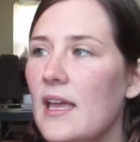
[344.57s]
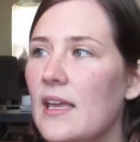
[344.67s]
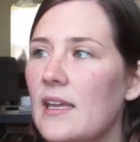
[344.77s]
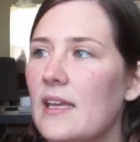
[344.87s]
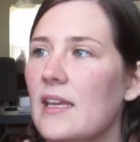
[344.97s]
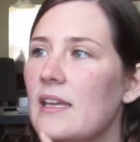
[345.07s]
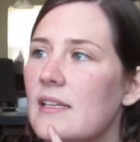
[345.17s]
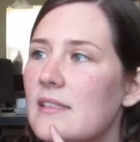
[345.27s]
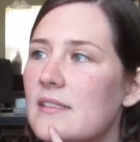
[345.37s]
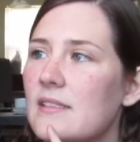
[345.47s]
it
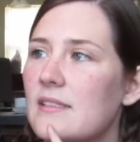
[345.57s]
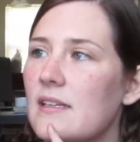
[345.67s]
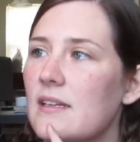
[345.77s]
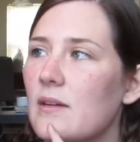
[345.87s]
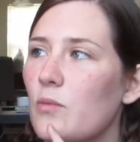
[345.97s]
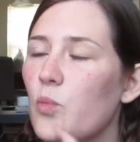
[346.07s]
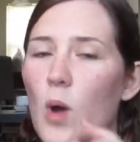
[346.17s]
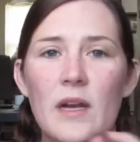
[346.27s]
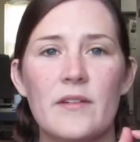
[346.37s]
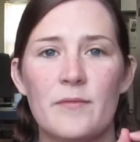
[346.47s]
is
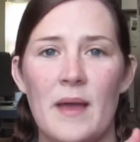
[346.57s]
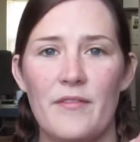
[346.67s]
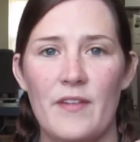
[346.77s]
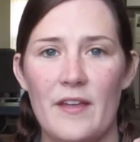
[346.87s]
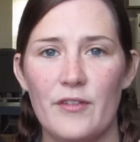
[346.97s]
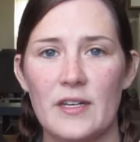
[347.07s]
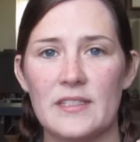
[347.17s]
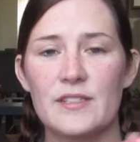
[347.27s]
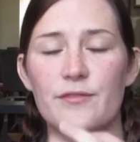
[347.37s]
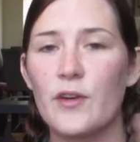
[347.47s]
one of my
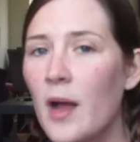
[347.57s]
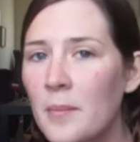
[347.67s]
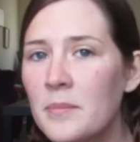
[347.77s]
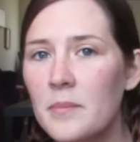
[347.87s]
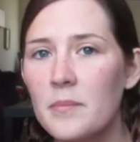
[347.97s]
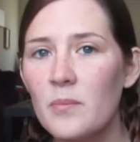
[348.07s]
favorites from